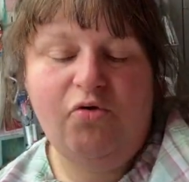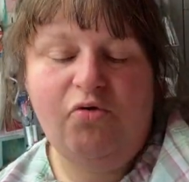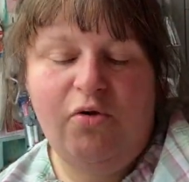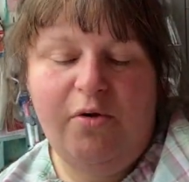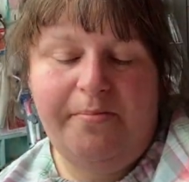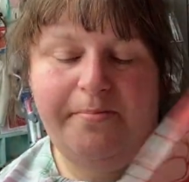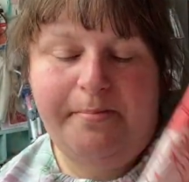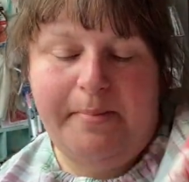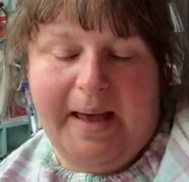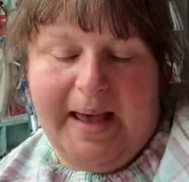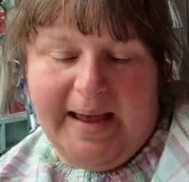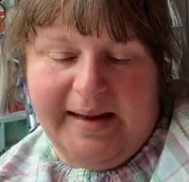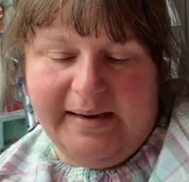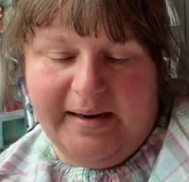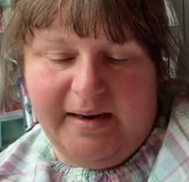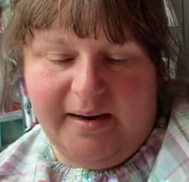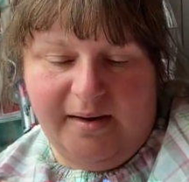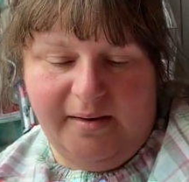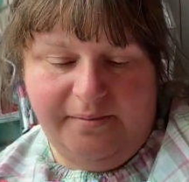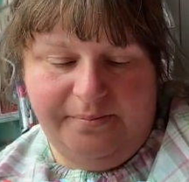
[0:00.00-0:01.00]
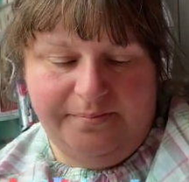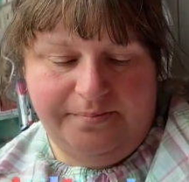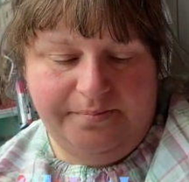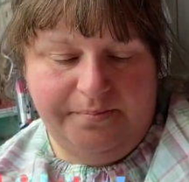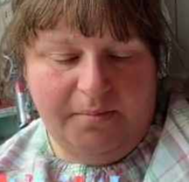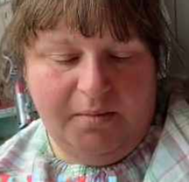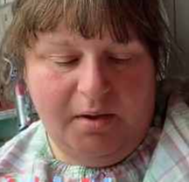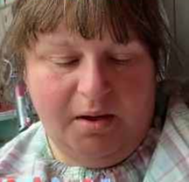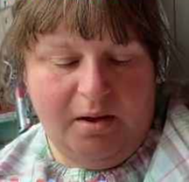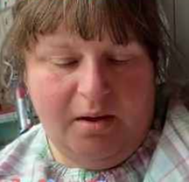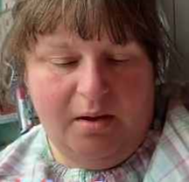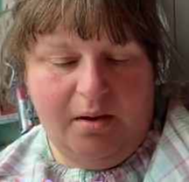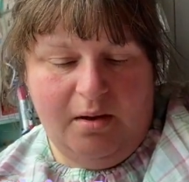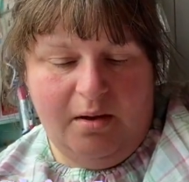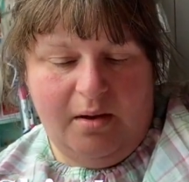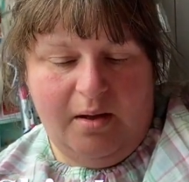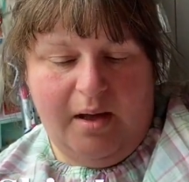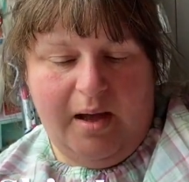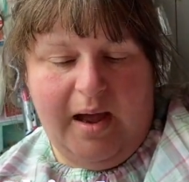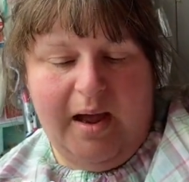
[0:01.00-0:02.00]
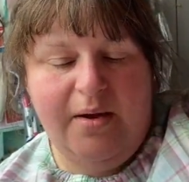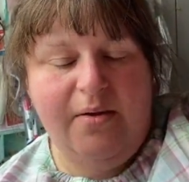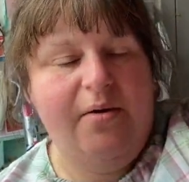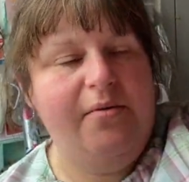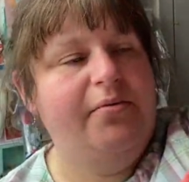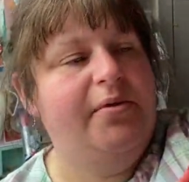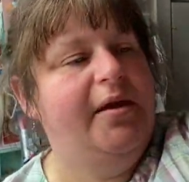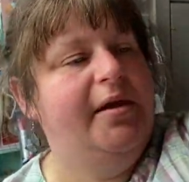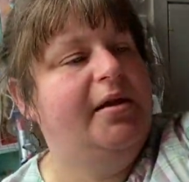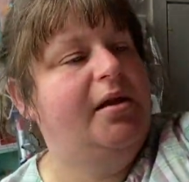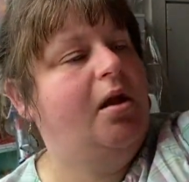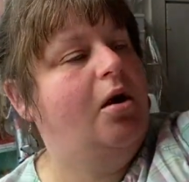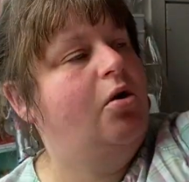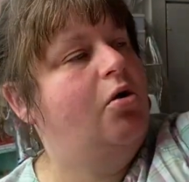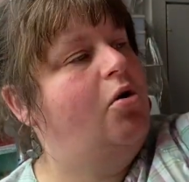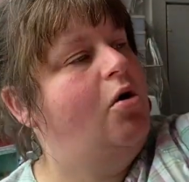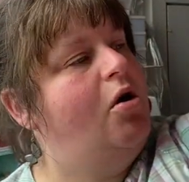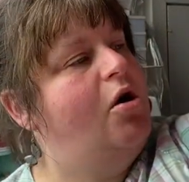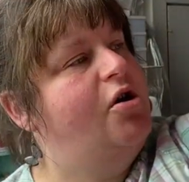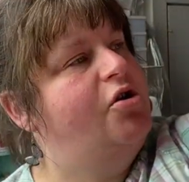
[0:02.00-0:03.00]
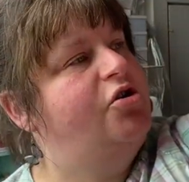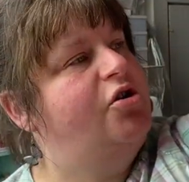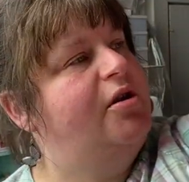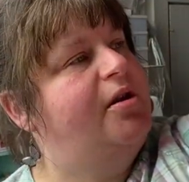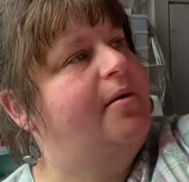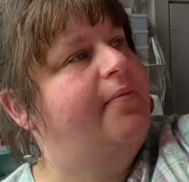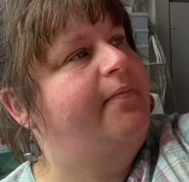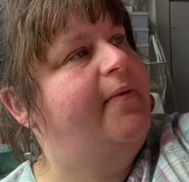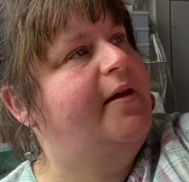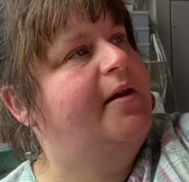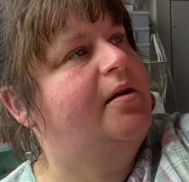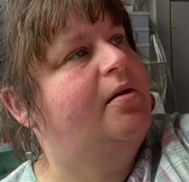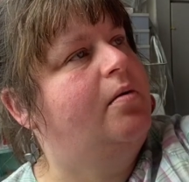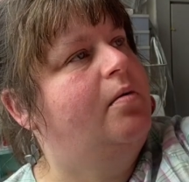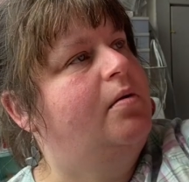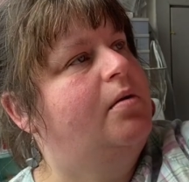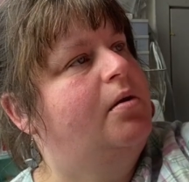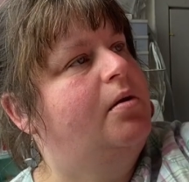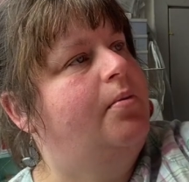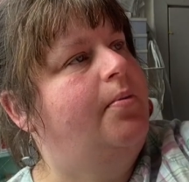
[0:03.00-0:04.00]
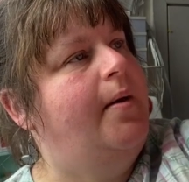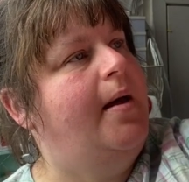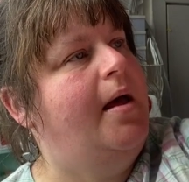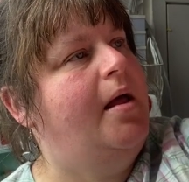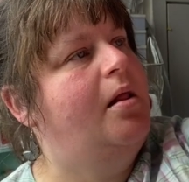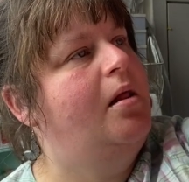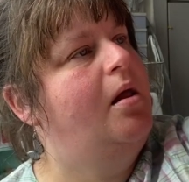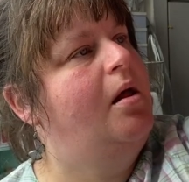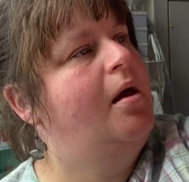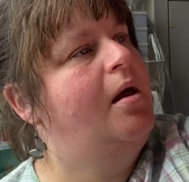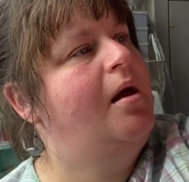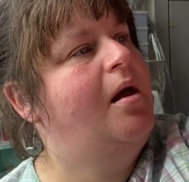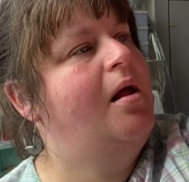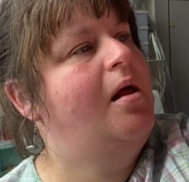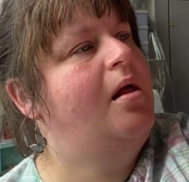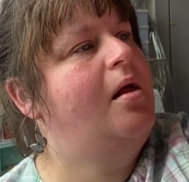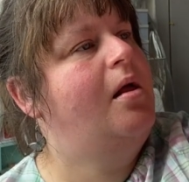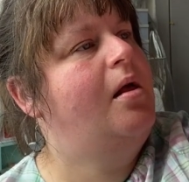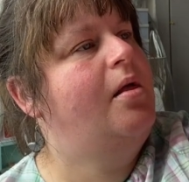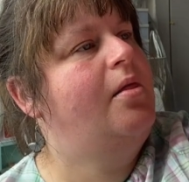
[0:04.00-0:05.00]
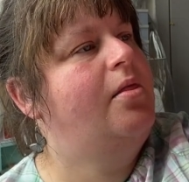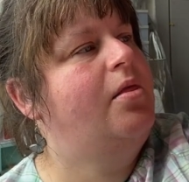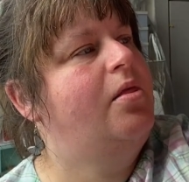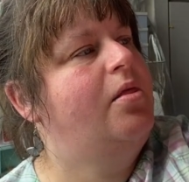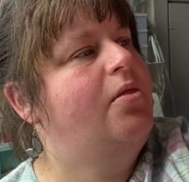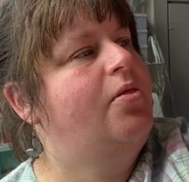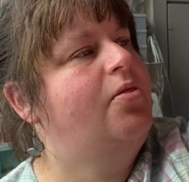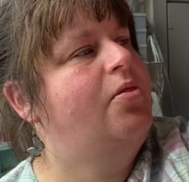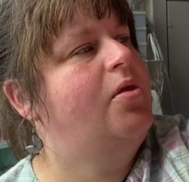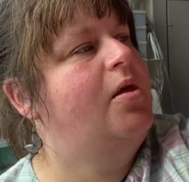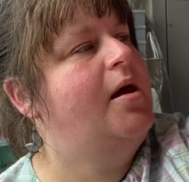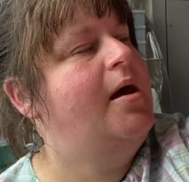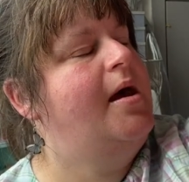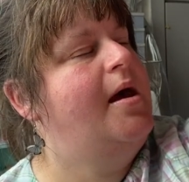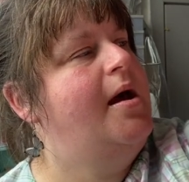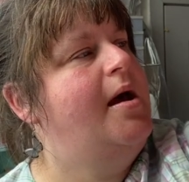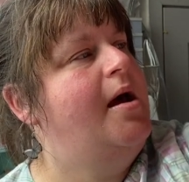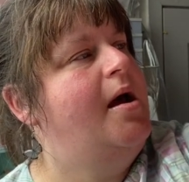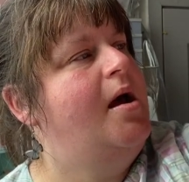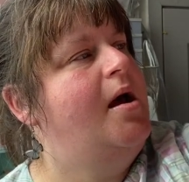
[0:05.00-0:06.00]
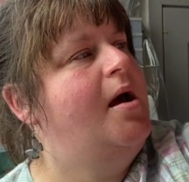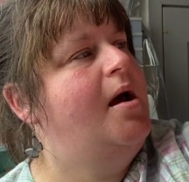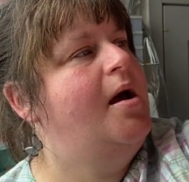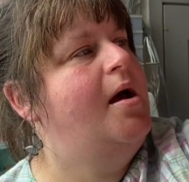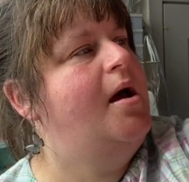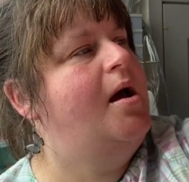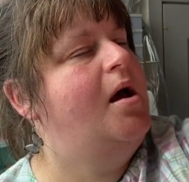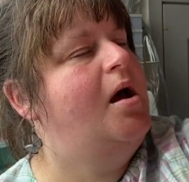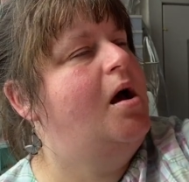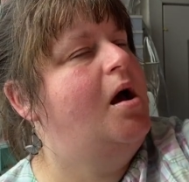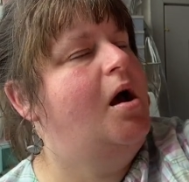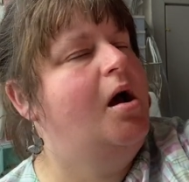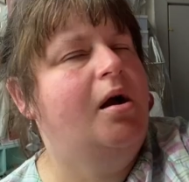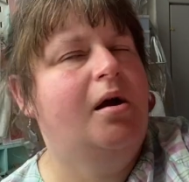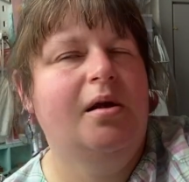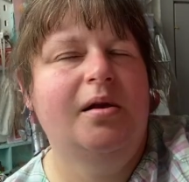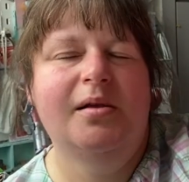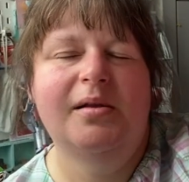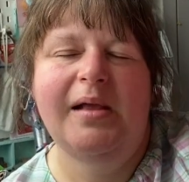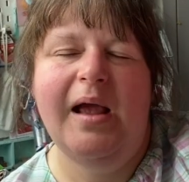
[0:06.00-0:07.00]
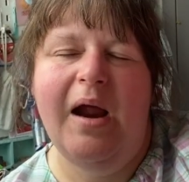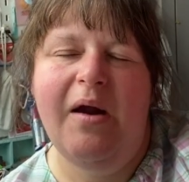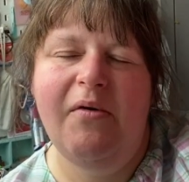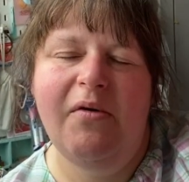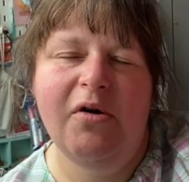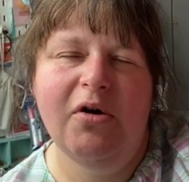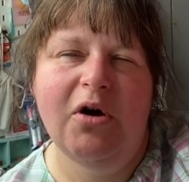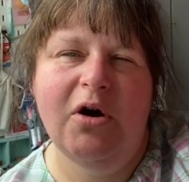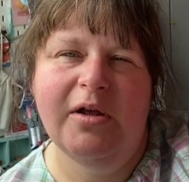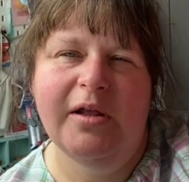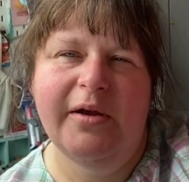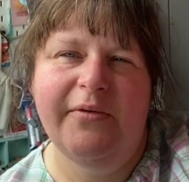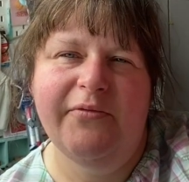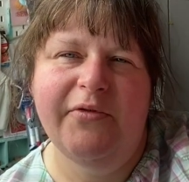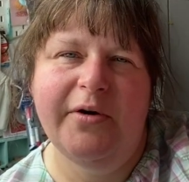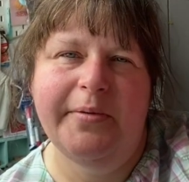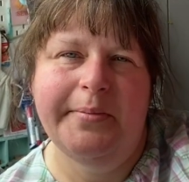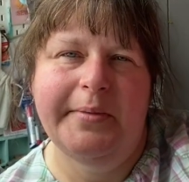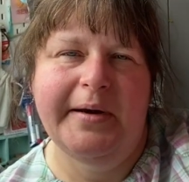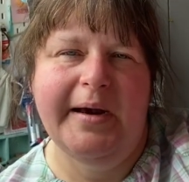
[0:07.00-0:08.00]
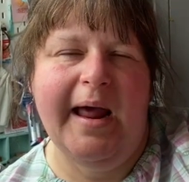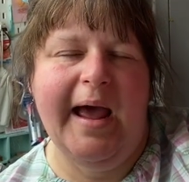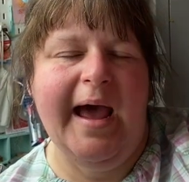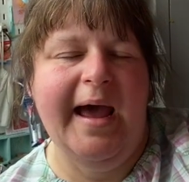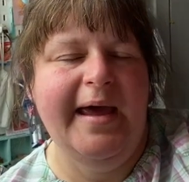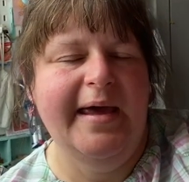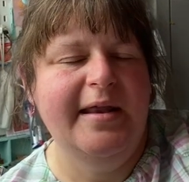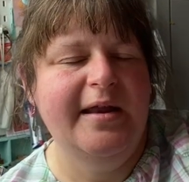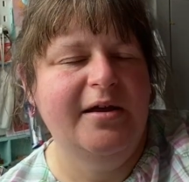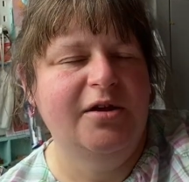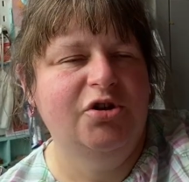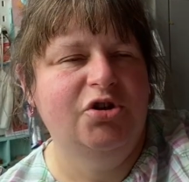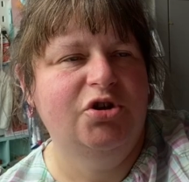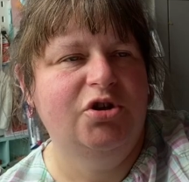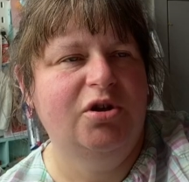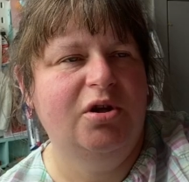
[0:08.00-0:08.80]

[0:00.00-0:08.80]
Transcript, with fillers: Romana out of this gorgeous viscose twill. There. Definitely got it from an Irish